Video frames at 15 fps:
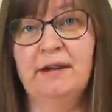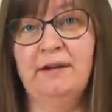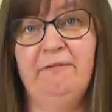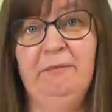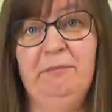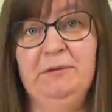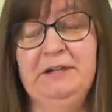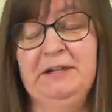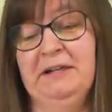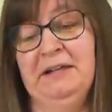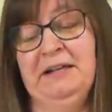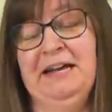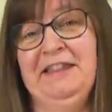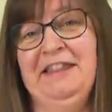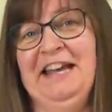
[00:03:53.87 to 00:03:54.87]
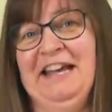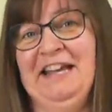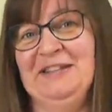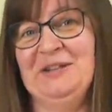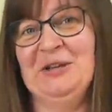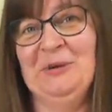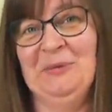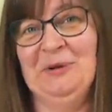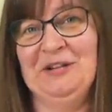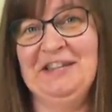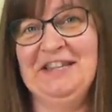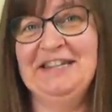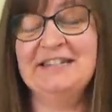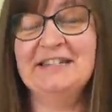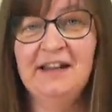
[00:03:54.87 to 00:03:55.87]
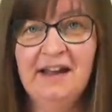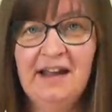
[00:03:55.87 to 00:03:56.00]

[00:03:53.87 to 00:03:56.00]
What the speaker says: Everybody can get their hands on one of these.